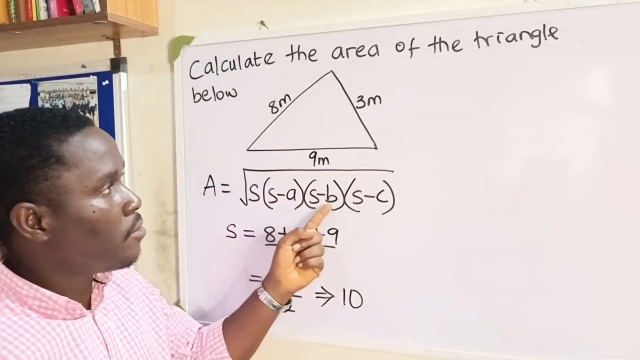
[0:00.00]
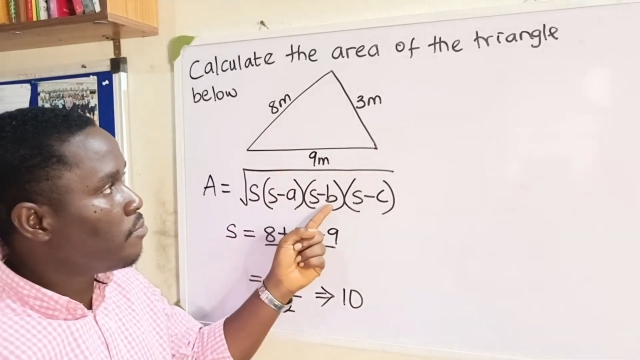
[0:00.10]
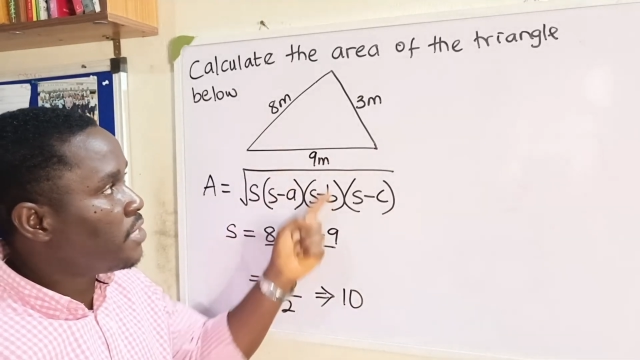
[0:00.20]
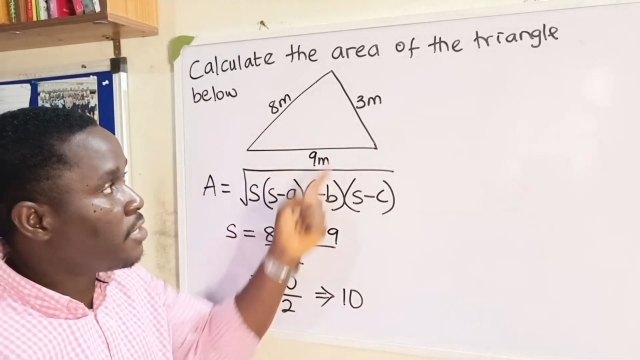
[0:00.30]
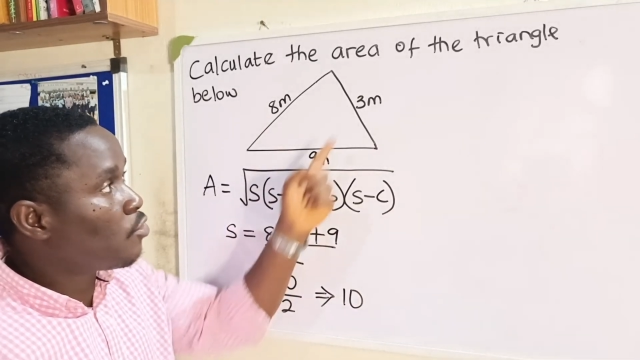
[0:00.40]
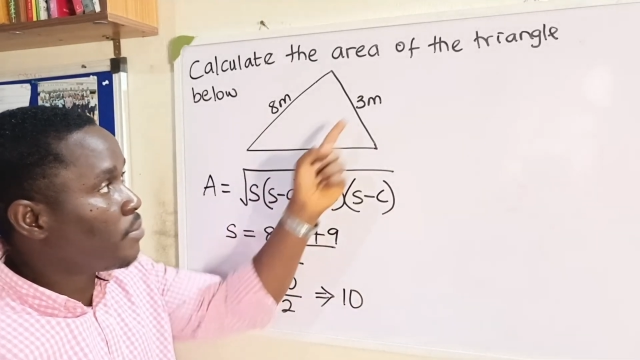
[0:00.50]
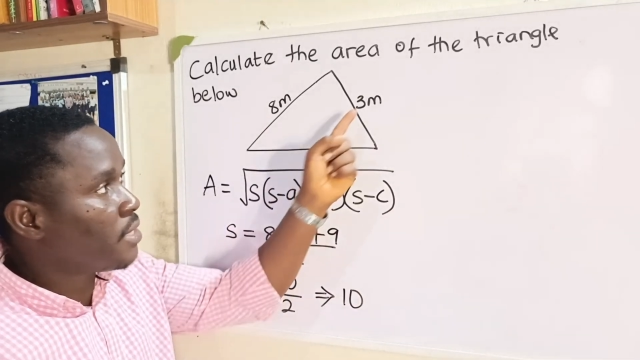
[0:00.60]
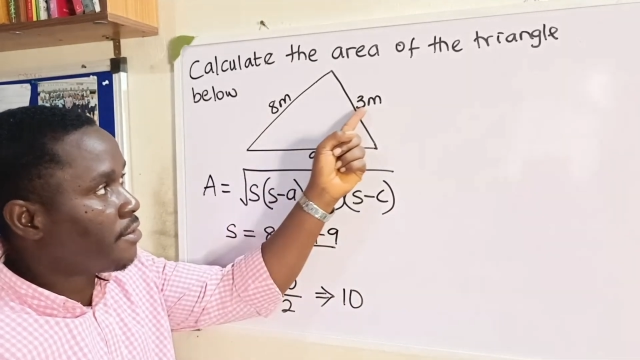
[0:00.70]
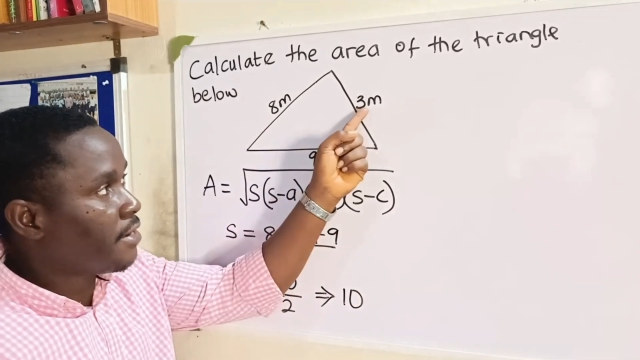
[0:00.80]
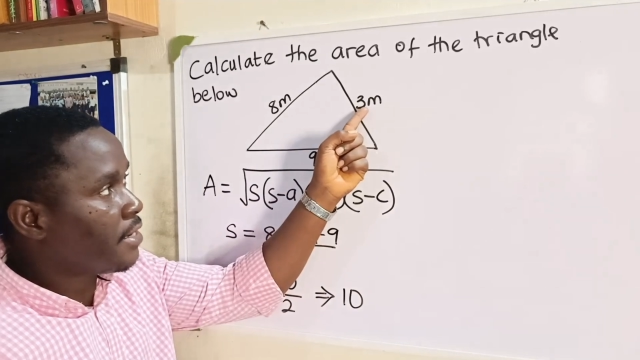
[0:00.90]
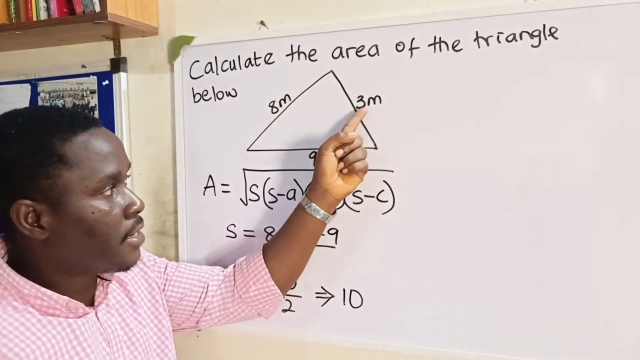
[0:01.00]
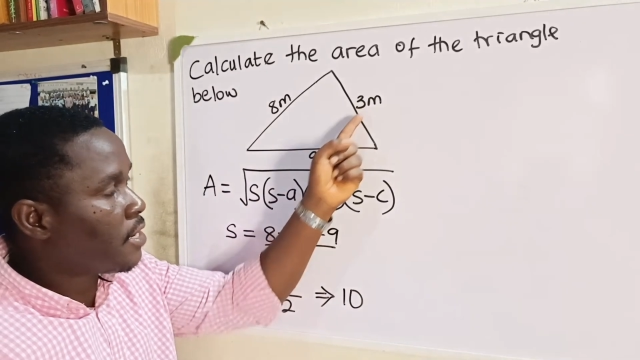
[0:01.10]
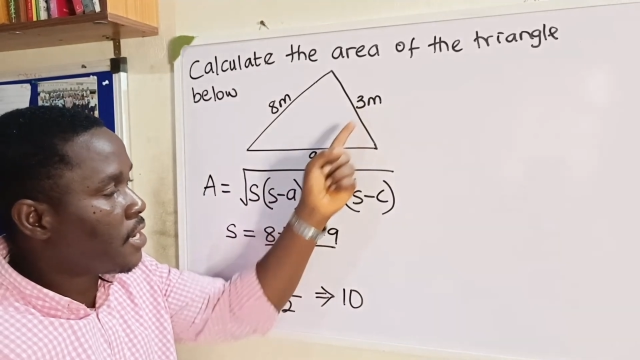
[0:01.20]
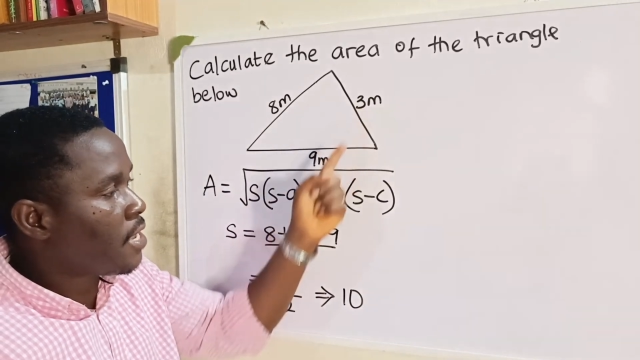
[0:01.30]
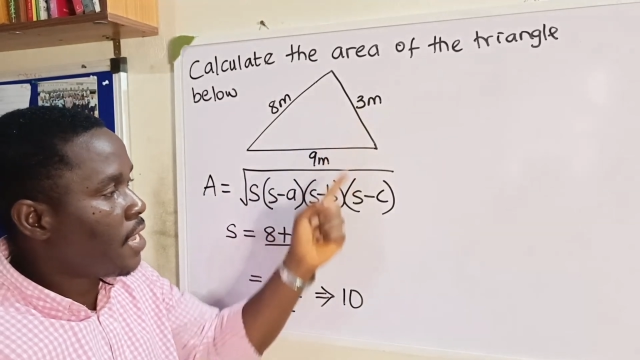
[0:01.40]
b to be 3,
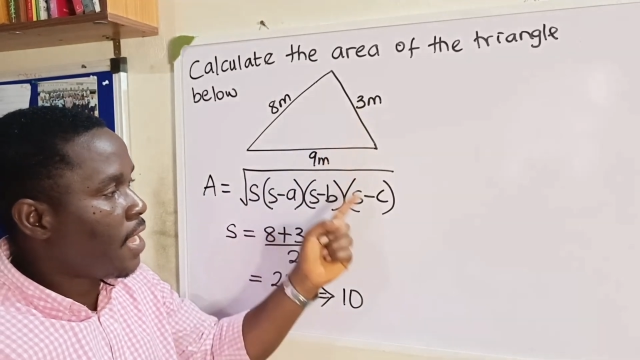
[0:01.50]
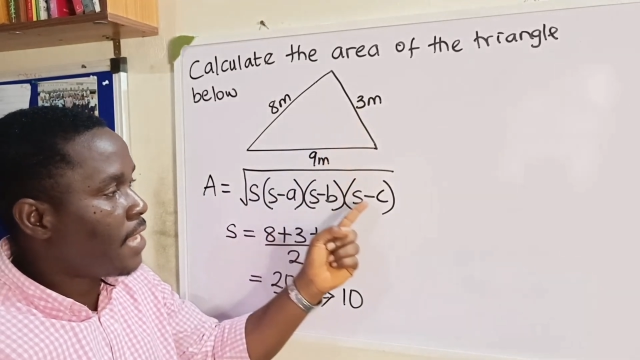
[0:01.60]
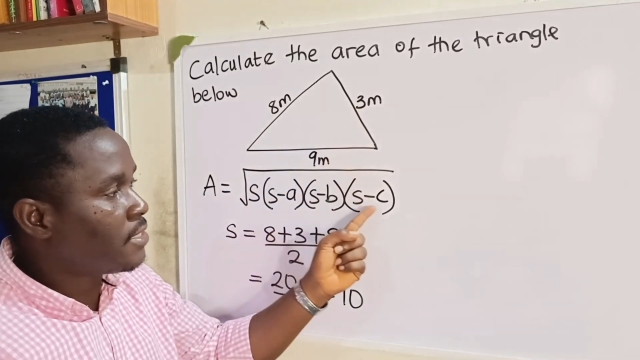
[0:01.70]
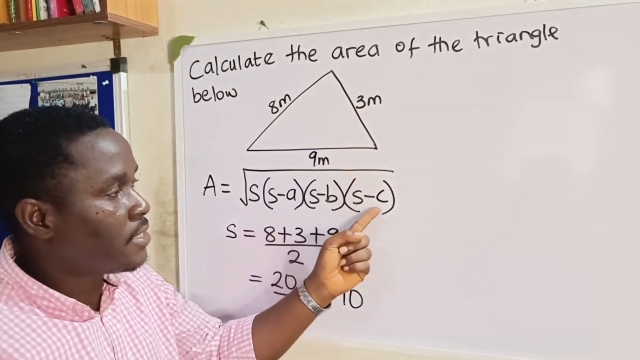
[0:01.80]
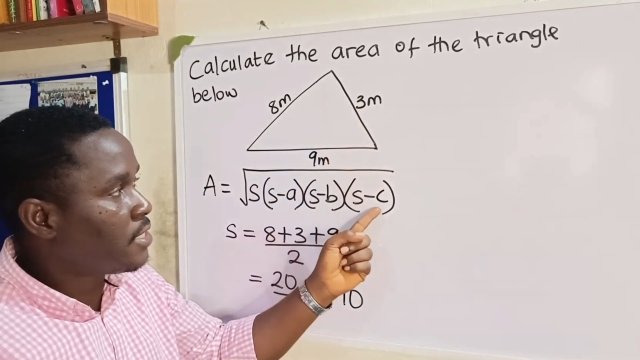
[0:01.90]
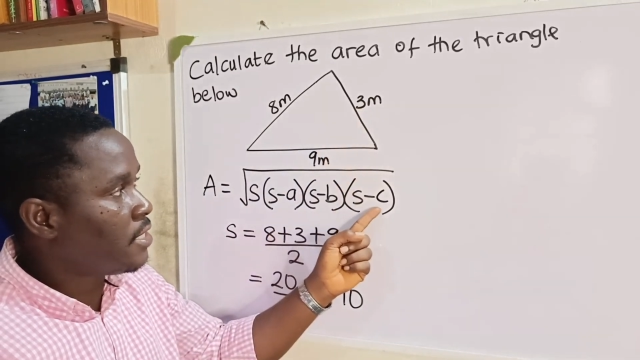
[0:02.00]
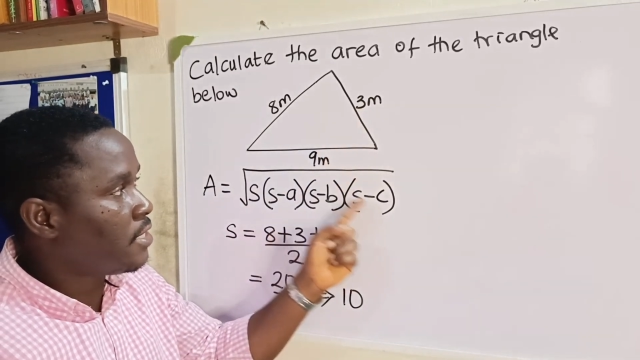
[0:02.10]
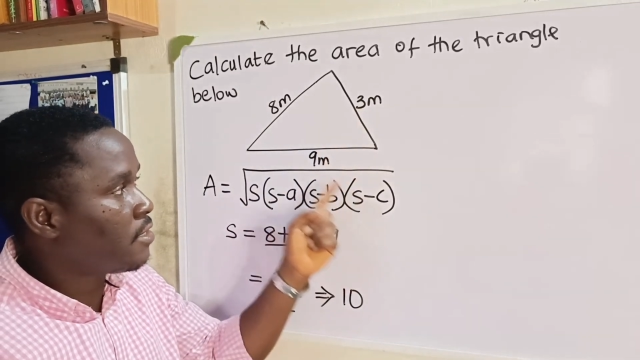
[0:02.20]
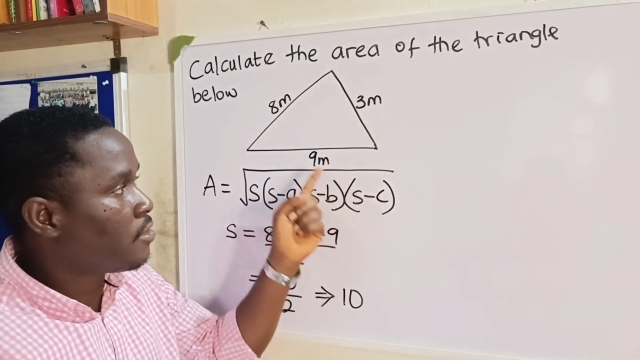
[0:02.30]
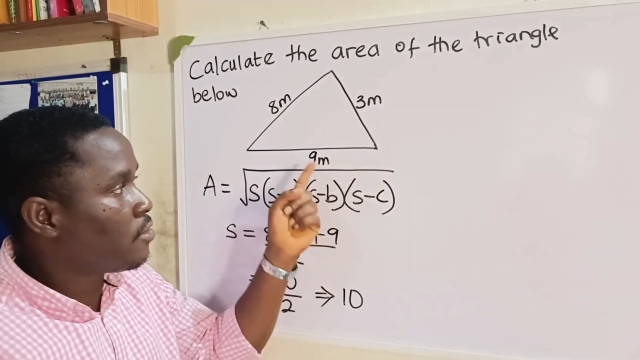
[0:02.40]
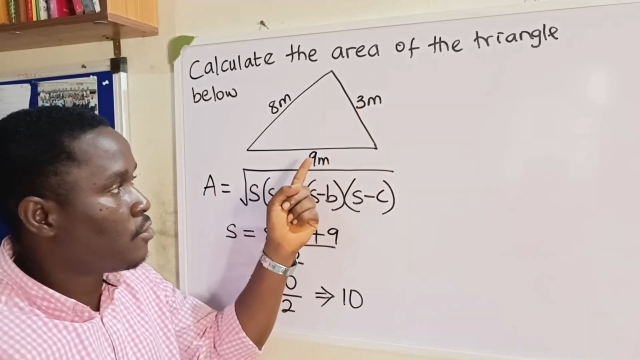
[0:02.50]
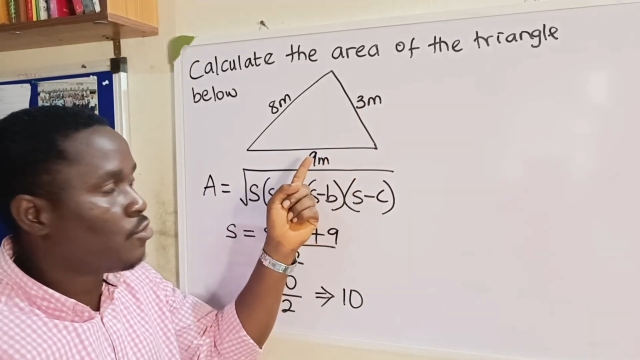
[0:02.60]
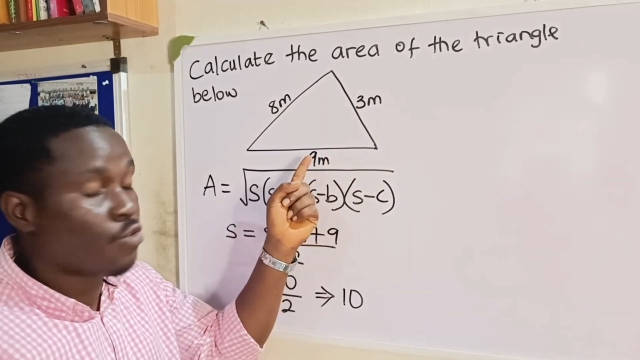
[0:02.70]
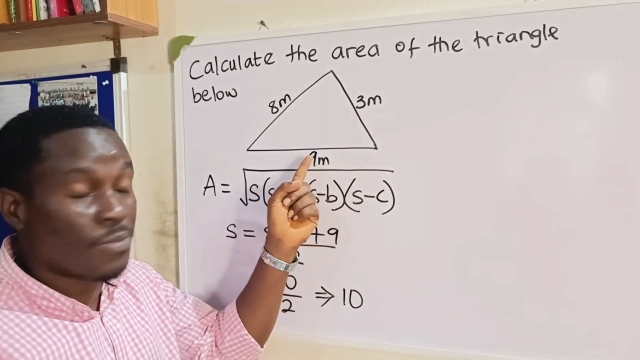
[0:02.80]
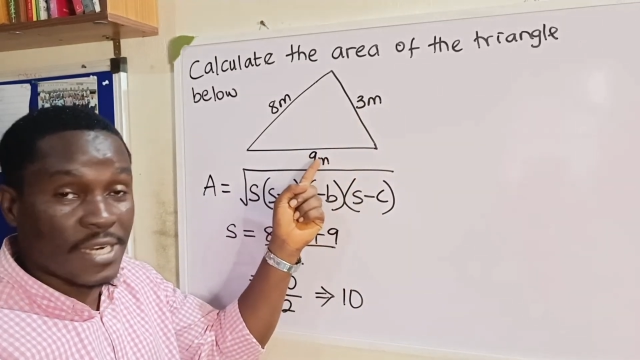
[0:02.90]
and c
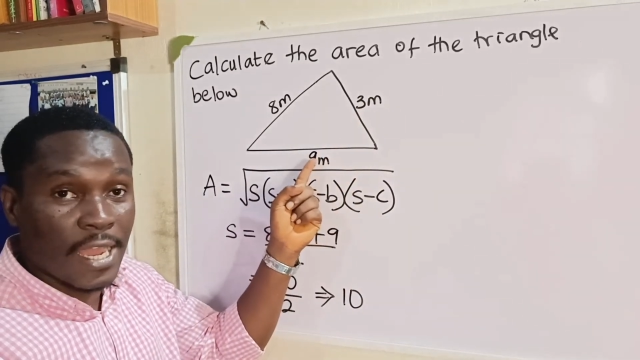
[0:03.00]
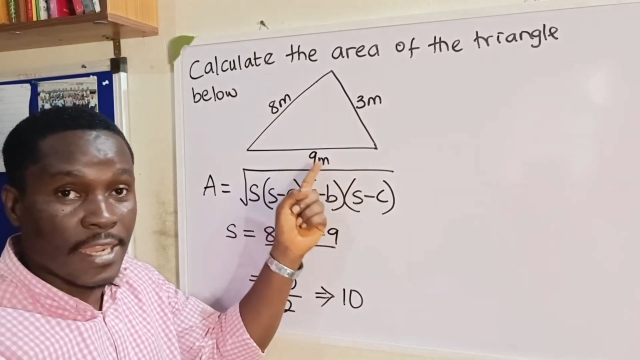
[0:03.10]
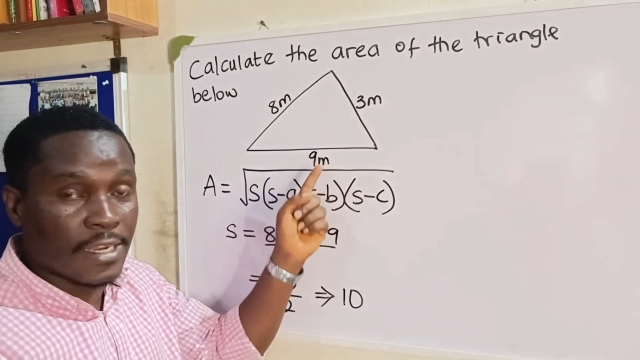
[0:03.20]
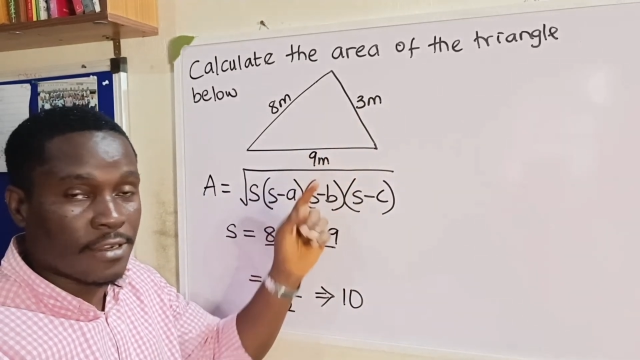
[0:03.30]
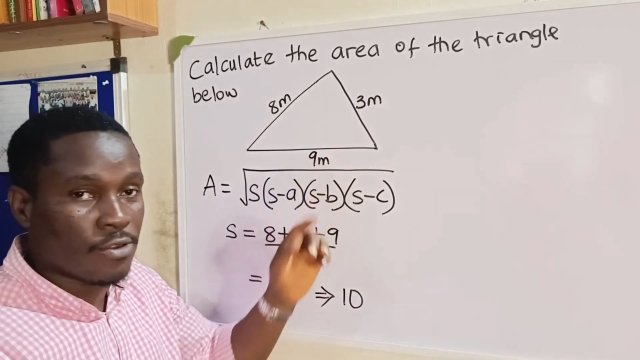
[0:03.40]
to be 9.